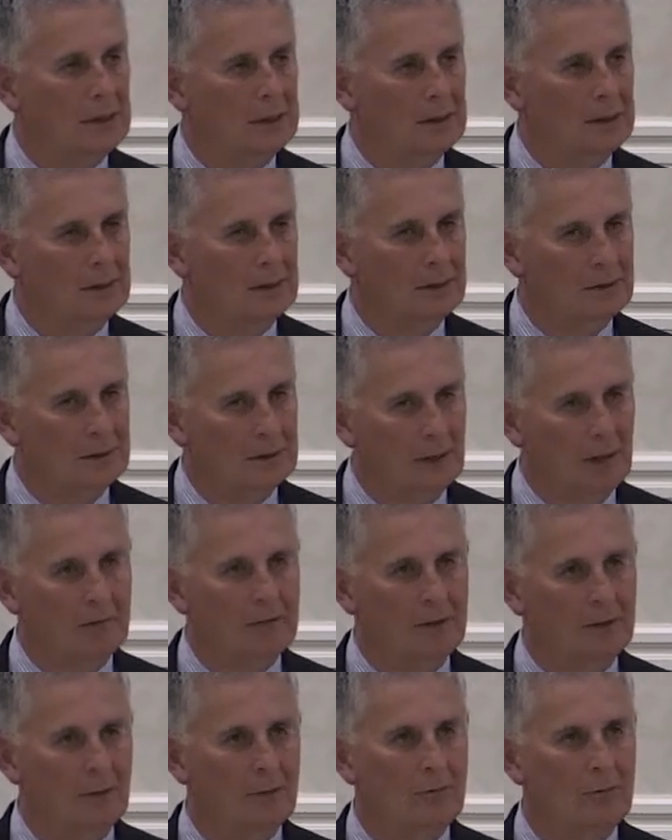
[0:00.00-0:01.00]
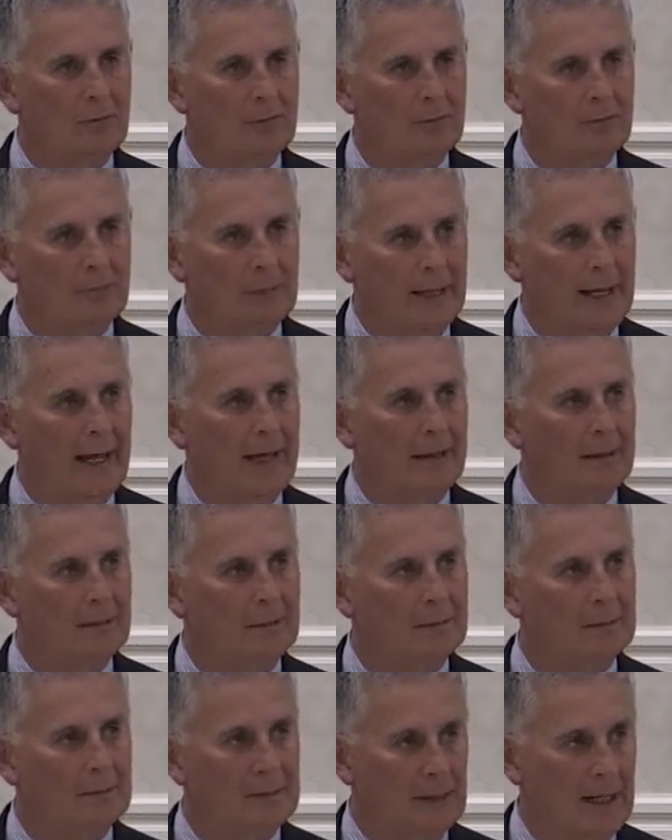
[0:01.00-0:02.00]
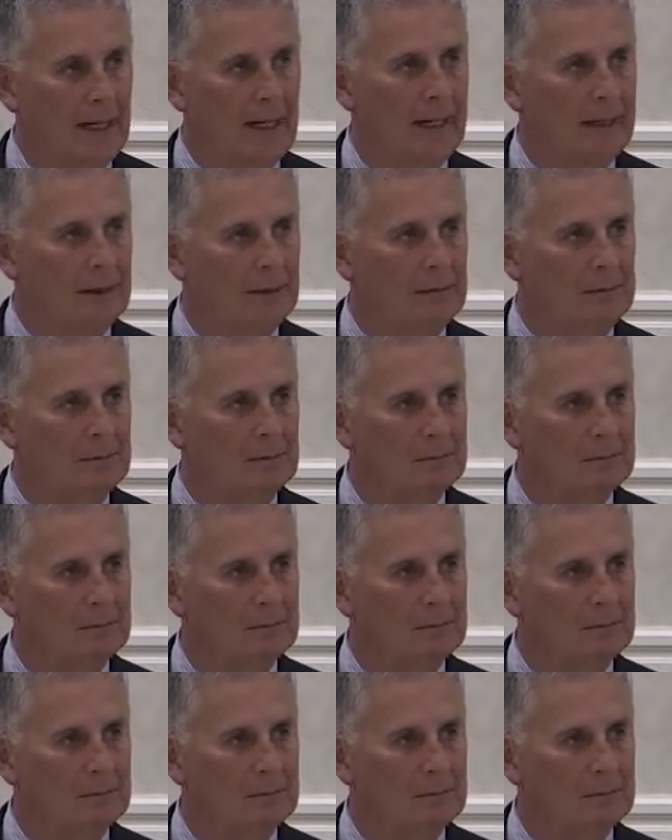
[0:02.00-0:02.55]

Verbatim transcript: uh, Kevin and Pat died